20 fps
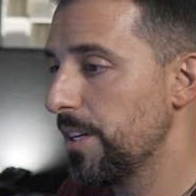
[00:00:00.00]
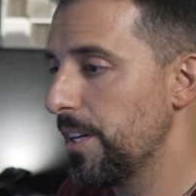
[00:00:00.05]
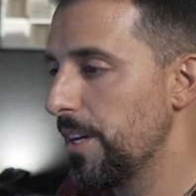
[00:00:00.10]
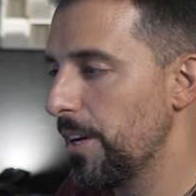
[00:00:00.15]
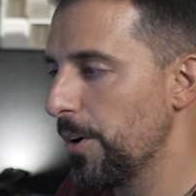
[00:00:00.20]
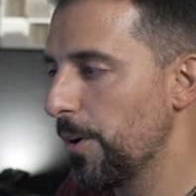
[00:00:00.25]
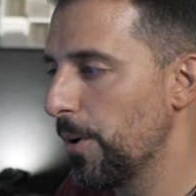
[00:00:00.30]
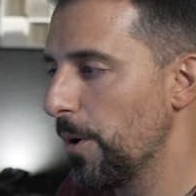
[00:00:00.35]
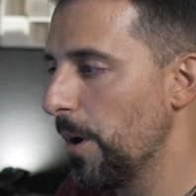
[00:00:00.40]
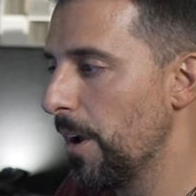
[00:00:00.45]

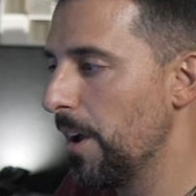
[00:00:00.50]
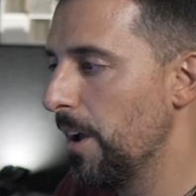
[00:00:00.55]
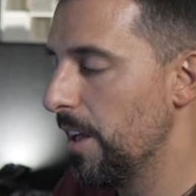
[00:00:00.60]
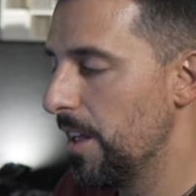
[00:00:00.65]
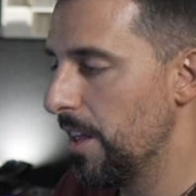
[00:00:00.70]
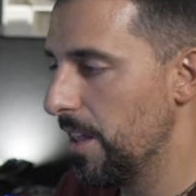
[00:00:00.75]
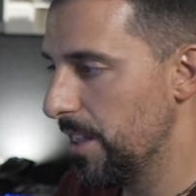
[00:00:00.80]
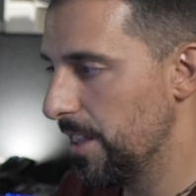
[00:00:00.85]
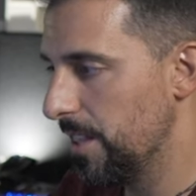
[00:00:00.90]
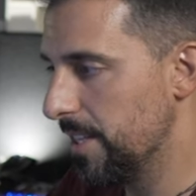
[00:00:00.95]
hear
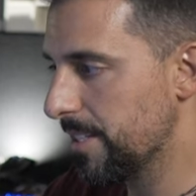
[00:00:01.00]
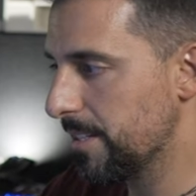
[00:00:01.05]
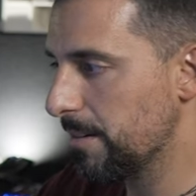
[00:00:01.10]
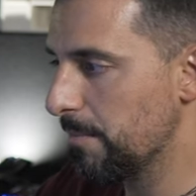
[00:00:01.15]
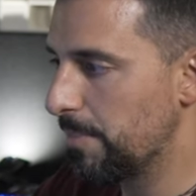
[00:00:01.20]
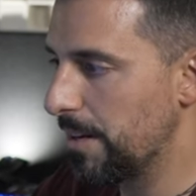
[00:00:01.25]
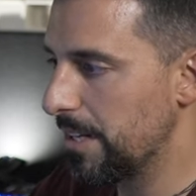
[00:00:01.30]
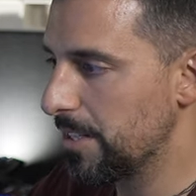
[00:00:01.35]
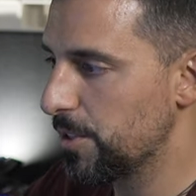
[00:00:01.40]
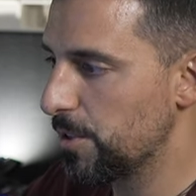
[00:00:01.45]
this
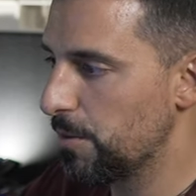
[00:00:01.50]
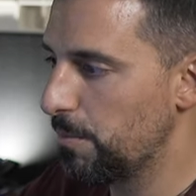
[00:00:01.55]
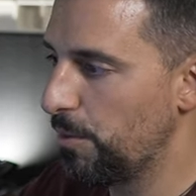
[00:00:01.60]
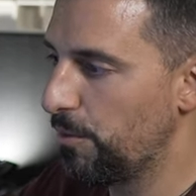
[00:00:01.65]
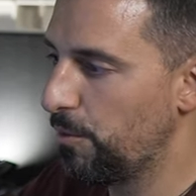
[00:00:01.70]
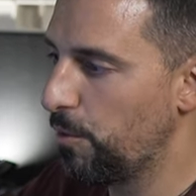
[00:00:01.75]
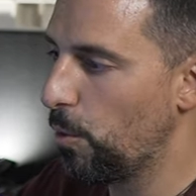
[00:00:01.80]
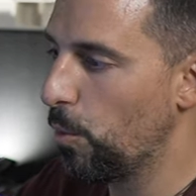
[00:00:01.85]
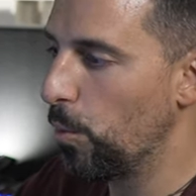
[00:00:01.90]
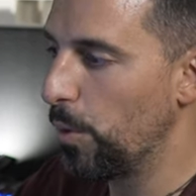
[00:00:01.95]
compressor
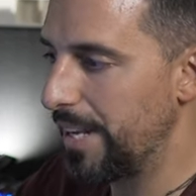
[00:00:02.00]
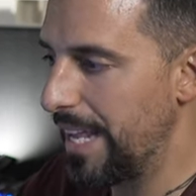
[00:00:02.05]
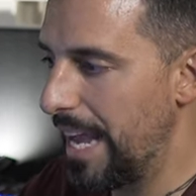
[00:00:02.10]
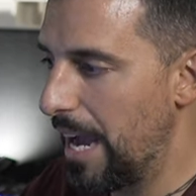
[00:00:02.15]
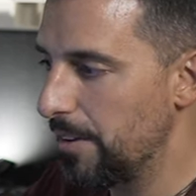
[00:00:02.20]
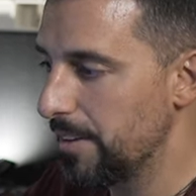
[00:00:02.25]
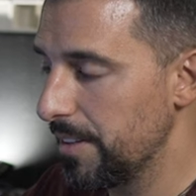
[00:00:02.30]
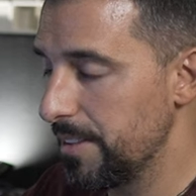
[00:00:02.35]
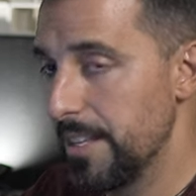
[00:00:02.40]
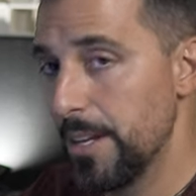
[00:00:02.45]
before,
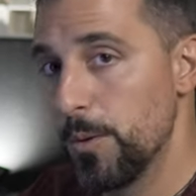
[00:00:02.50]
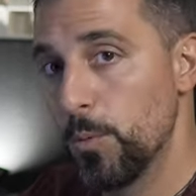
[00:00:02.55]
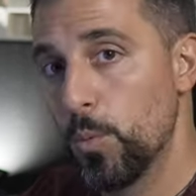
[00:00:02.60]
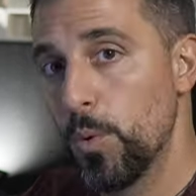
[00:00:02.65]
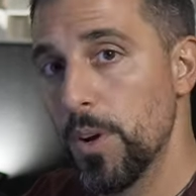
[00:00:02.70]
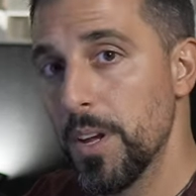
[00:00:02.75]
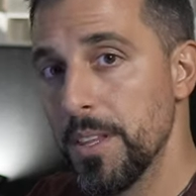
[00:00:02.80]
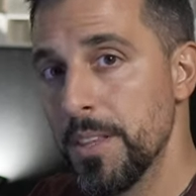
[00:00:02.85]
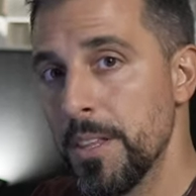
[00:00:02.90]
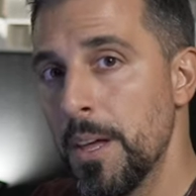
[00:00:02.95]
without, and then
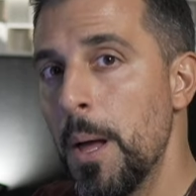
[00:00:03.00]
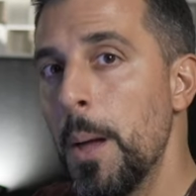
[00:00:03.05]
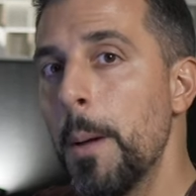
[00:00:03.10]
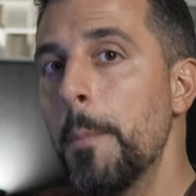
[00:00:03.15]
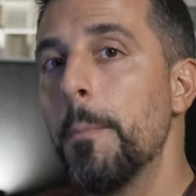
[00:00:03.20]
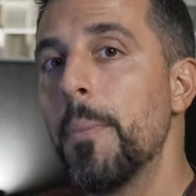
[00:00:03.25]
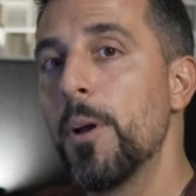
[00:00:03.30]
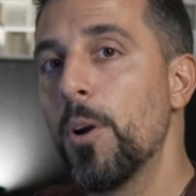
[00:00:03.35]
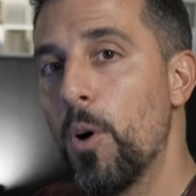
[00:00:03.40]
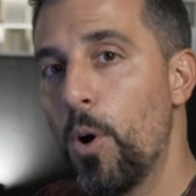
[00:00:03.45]
with
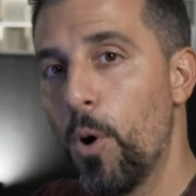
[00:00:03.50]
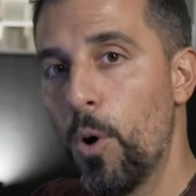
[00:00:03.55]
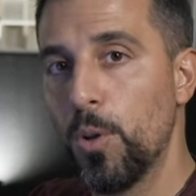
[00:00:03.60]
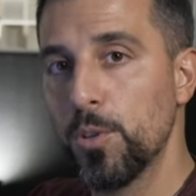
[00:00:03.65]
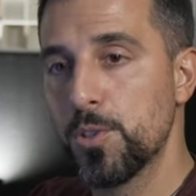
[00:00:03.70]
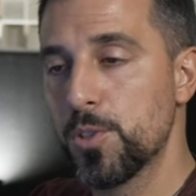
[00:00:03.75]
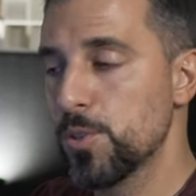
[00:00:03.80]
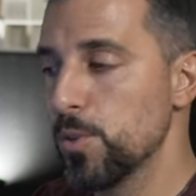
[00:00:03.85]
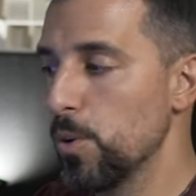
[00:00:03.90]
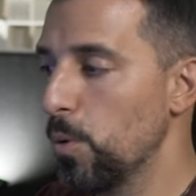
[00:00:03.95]
but
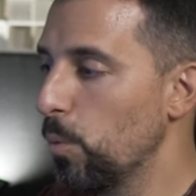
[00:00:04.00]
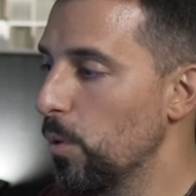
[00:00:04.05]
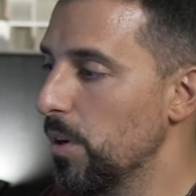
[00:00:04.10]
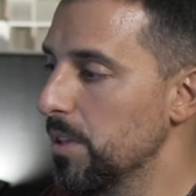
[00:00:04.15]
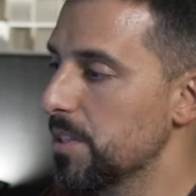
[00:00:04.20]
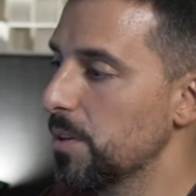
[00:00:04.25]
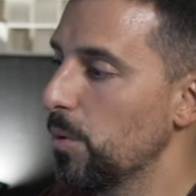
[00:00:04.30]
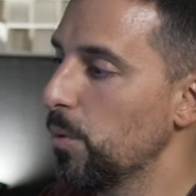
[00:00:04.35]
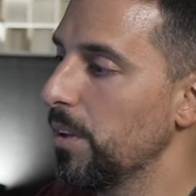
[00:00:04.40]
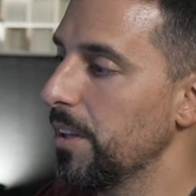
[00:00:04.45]
also
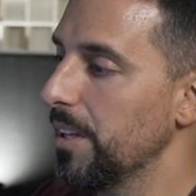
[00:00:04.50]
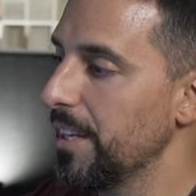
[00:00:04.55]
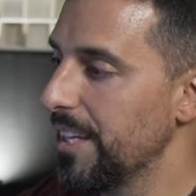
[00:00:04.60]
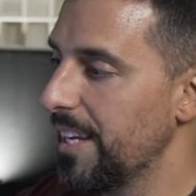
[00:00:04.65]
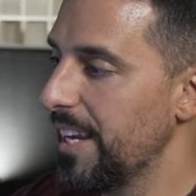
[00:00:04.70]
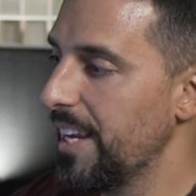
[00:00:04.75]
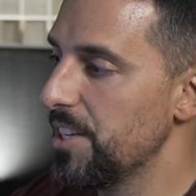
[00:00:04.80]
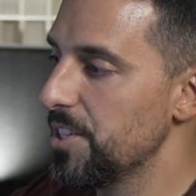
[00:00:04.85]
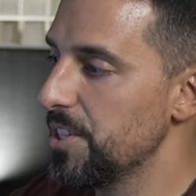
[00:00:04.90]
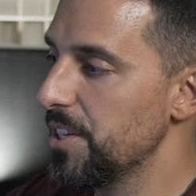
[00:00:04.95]
once I will
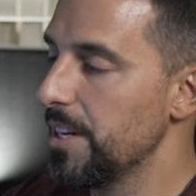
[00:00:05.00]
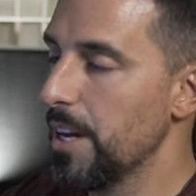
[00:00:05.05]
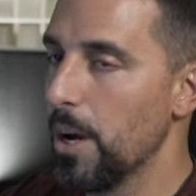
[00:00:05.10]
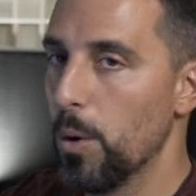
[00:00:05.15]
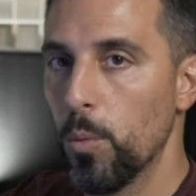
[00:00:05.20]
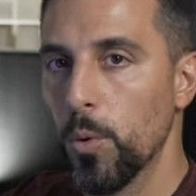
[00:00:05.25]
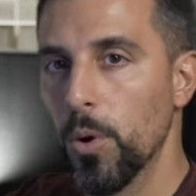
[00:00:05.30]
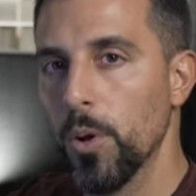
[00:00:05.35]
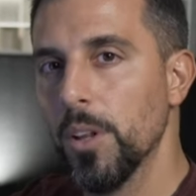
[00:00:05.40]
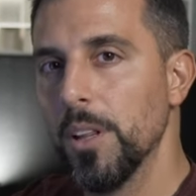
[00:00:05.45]
engage it, I
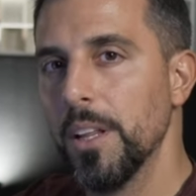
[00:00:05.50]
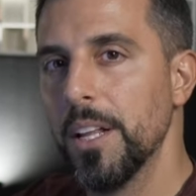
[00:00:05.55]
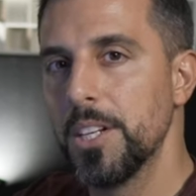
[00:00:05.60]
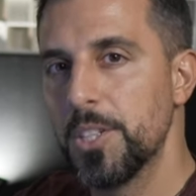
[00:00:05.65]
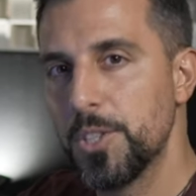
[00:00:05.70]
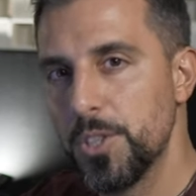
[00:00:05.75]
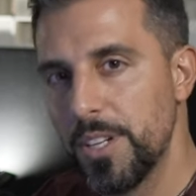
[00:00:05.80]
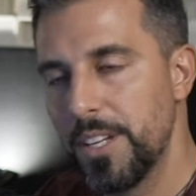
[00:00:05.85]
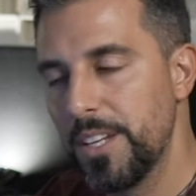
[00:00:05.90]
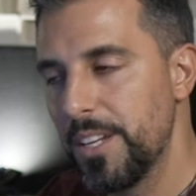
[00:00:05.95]
will
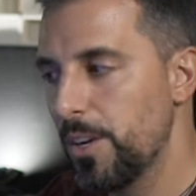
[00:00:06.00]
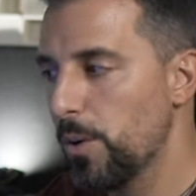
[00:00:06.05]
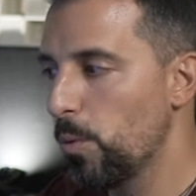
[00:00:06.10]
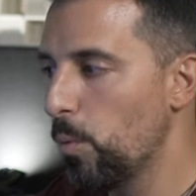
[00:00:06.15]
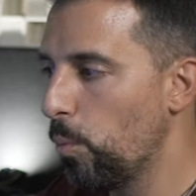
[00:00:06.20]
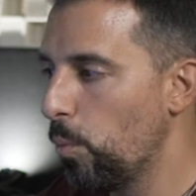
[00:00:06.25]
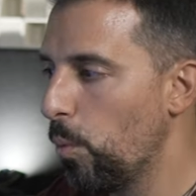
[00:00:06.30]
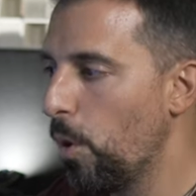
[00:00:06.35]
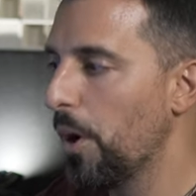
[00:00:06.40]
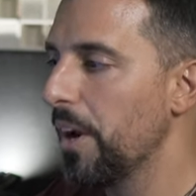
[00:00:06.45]
let you hear
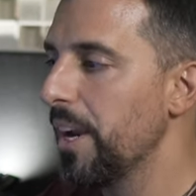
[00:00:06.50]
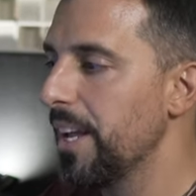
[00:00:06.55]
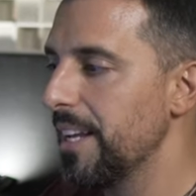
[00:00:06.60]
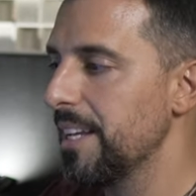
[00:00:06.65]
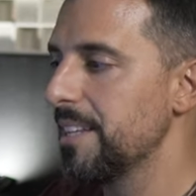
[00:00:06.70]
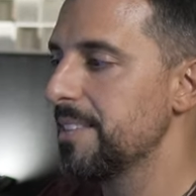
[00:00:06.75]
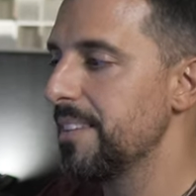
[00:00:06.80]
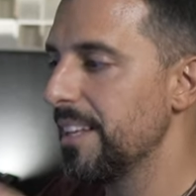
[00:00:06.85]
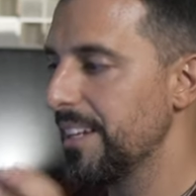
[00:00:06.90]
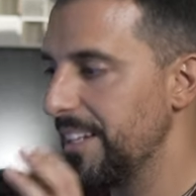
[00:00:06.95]
what
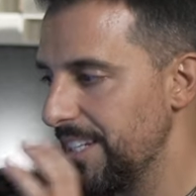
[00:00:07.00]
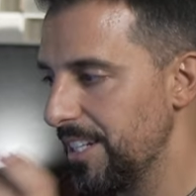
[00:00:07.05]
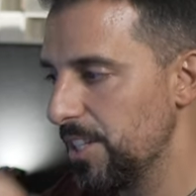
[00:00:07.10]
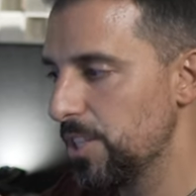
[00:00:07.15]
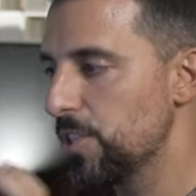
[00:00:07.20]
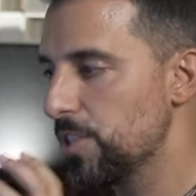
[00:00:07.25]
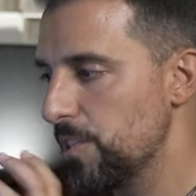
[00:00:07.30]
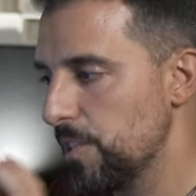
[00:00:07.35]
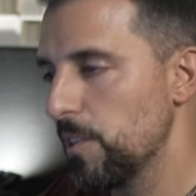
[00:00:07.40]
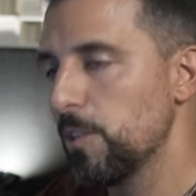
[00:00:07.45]
is that
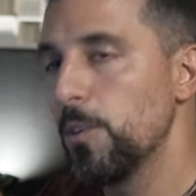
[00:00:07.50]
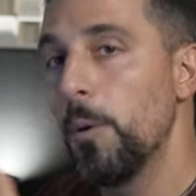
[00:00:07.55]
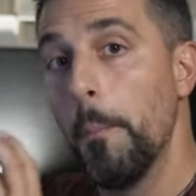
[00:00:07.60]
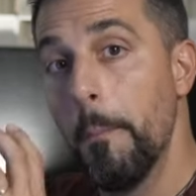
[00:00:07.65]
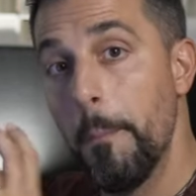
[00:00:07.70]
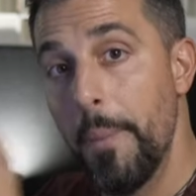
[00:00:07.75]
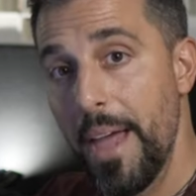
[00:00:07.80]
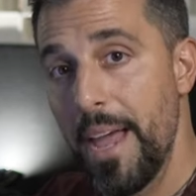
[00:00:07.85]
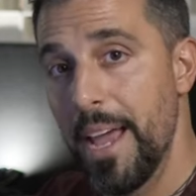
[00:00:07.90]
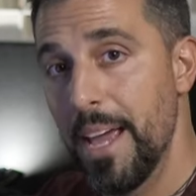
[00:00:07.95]
each single
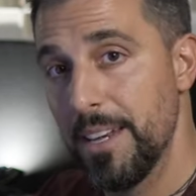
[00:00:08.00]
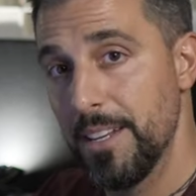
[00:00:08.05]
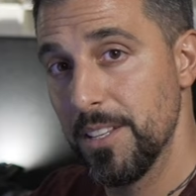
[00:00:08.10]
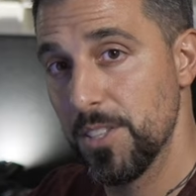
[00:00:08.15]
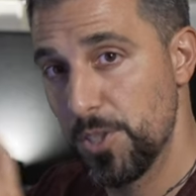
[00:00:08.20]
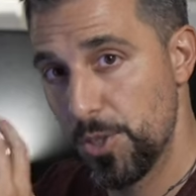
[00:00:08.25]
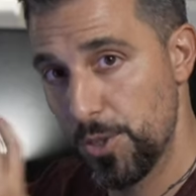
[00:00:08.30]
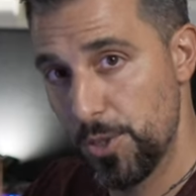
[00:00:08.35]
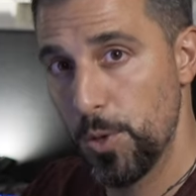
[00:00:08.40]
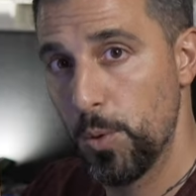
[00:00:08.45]
band
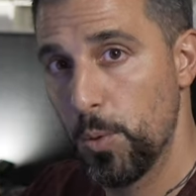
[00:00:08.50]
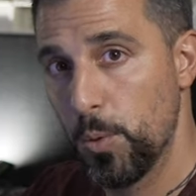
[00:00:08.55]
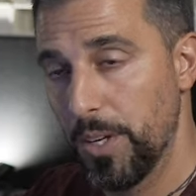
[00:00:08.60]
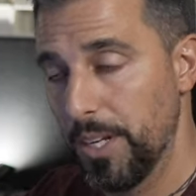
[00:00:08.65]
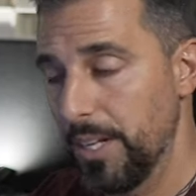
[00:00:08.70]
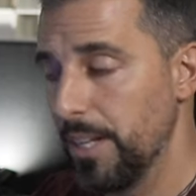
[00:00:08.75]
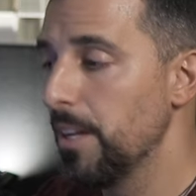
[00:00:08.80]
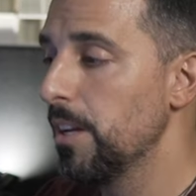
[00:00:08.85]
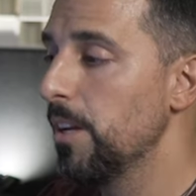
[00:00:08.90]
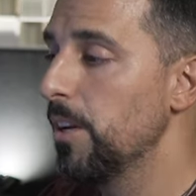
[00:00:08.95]
is
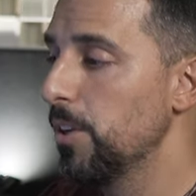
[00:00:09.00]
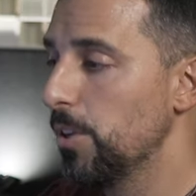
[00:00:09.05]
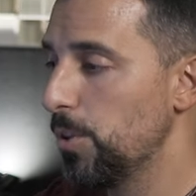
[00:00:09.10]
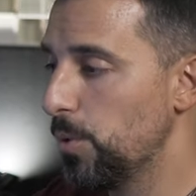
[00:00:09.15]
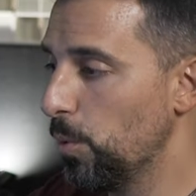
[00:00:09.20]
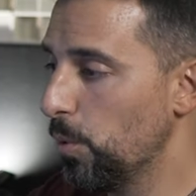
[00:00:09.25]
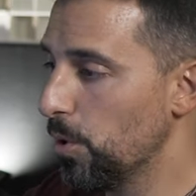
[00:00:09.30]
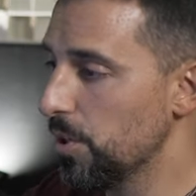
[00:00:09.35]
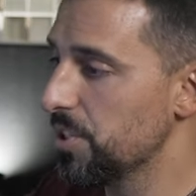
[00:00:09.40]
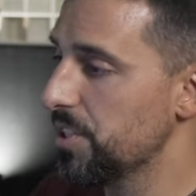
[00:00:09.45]
doing
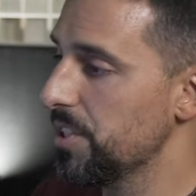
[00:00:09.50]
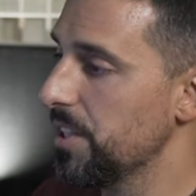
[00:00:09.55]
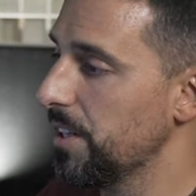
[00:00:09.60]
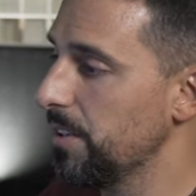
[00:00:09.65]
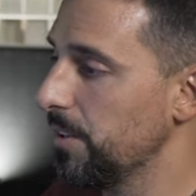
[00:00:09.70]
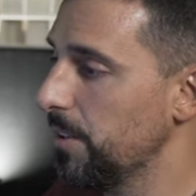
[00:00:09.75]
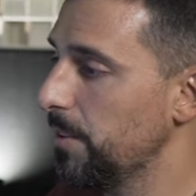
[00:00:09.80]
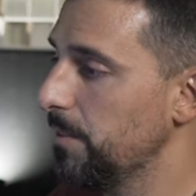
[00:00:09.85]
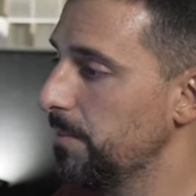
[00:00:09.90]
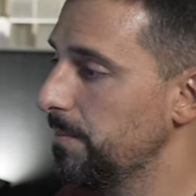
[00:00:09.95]
to our
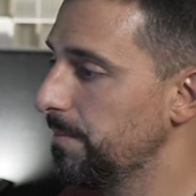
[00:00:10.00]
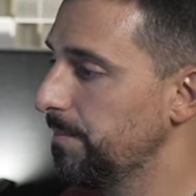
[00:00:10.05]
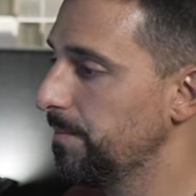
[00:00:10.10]
signal.